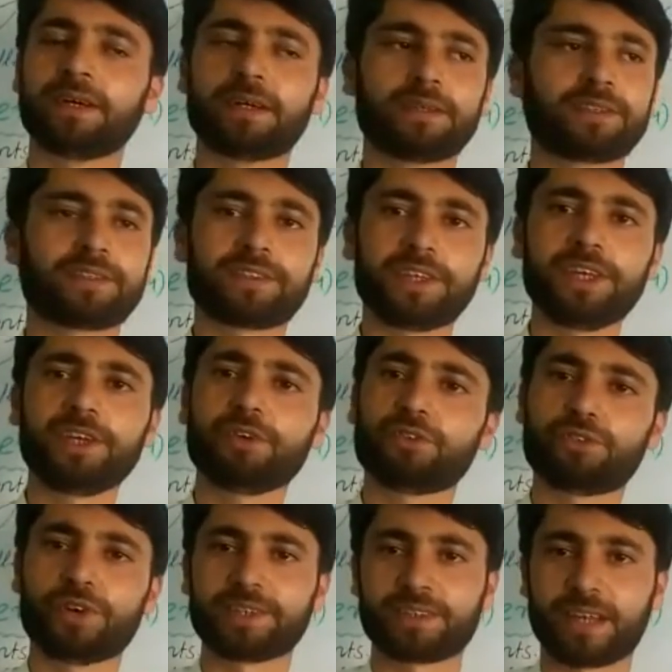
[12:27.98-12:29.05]
C
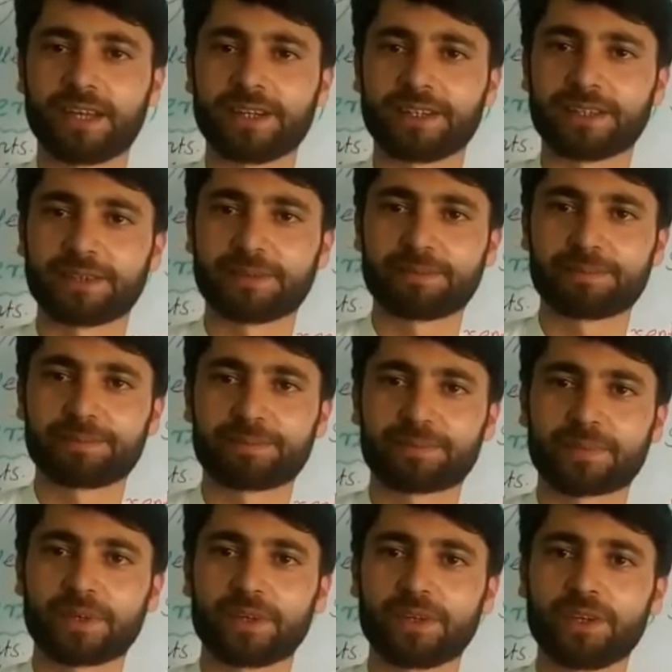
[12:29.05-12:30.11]
first letter.
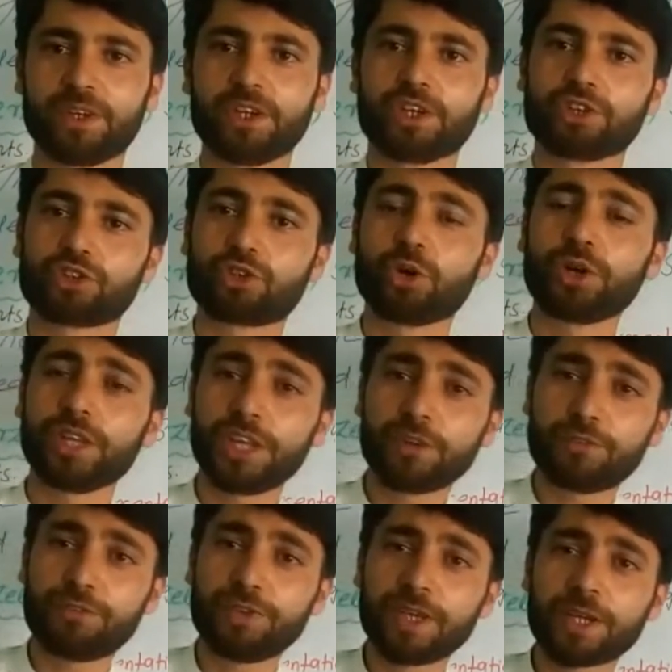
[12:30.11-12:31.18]
So
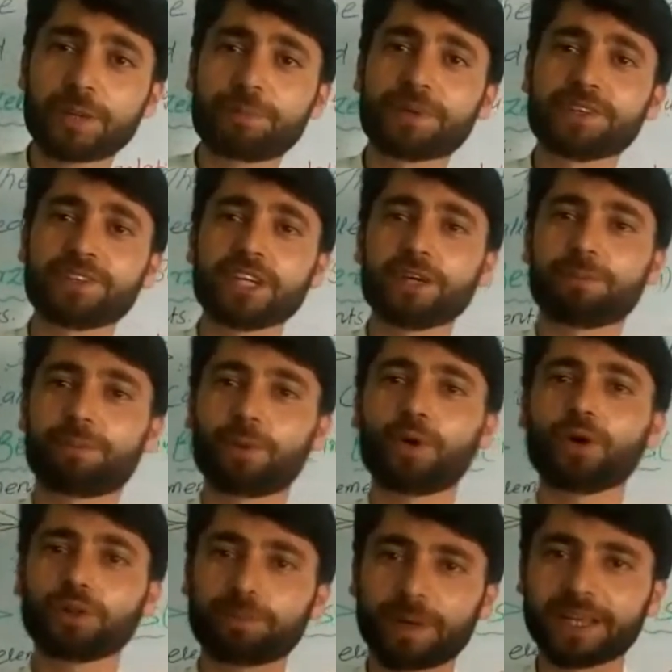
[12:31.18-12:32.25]
if we represent
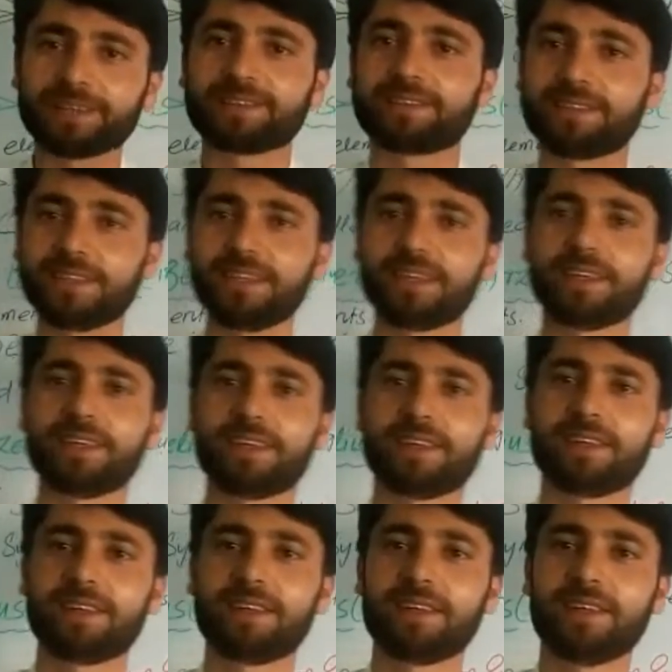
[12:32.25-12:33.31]
both by
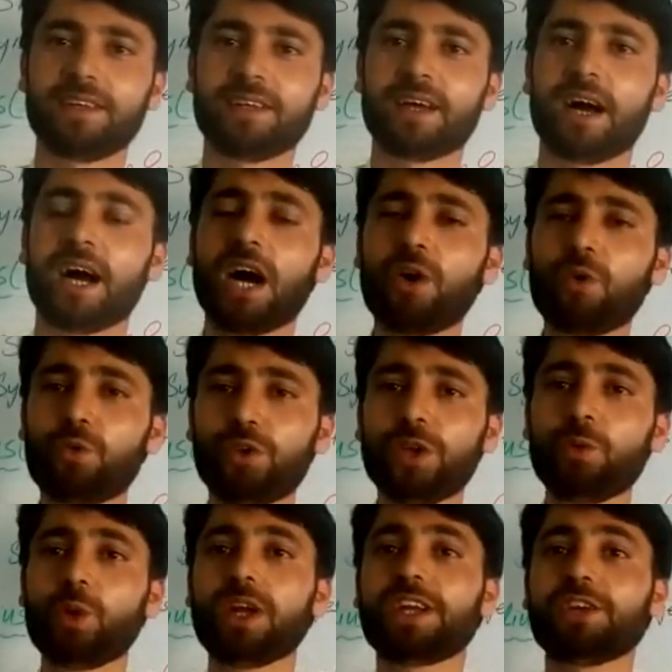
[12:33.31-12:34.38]
C, how we
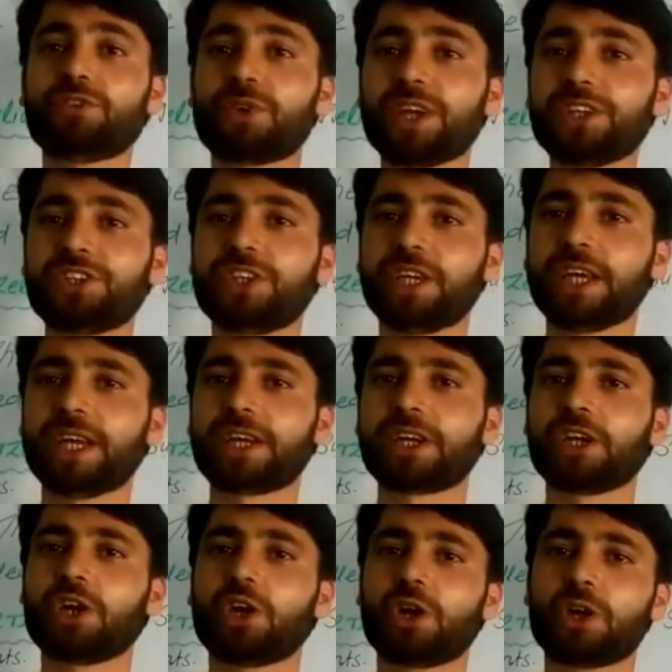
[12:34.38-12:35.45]
will
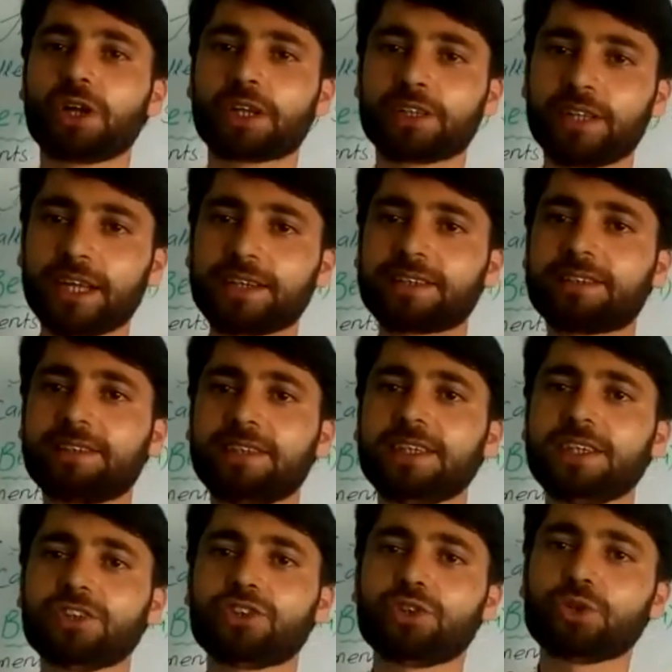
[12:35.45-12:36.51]
differentiate that
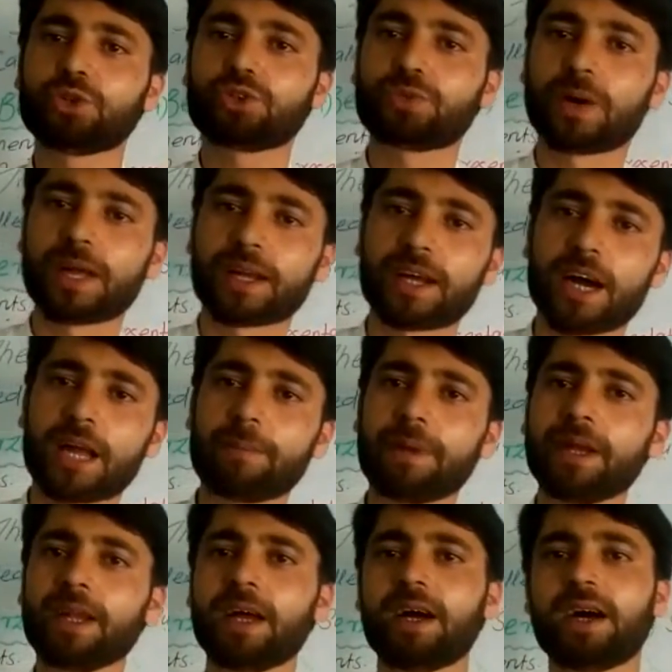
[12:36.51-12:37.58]
C is used for
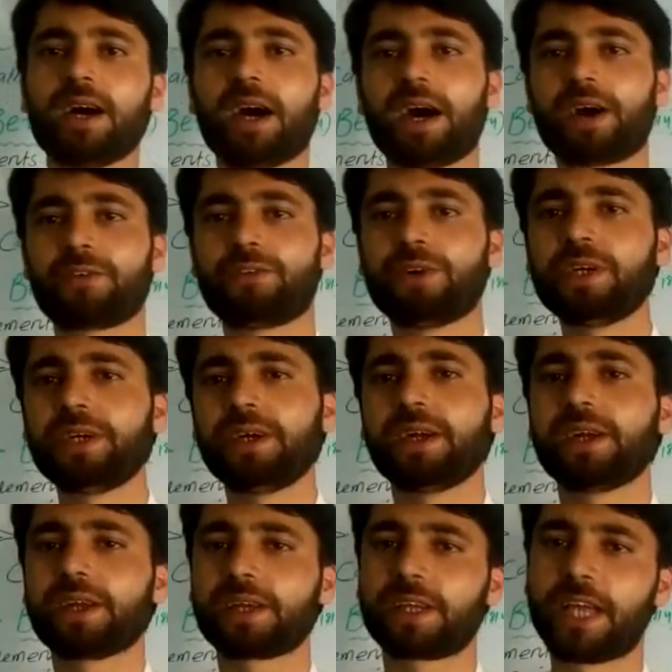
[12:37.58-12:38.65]
carbon or
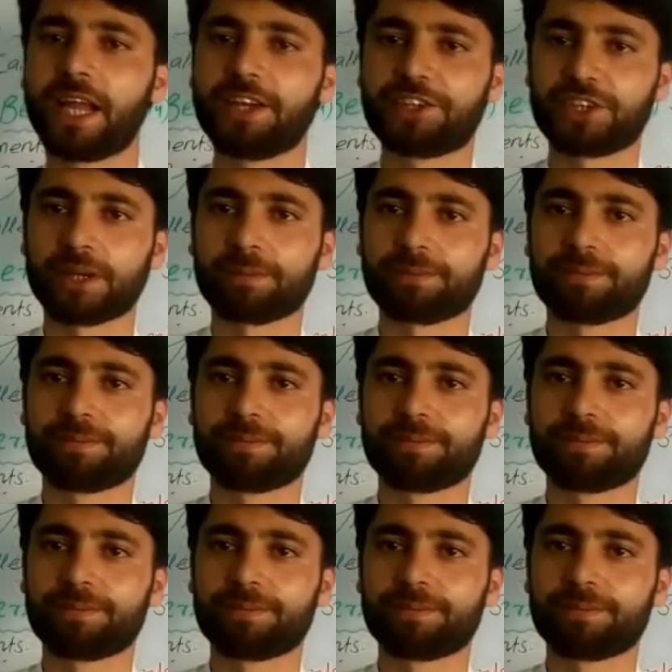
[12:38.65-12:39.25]
for calcium?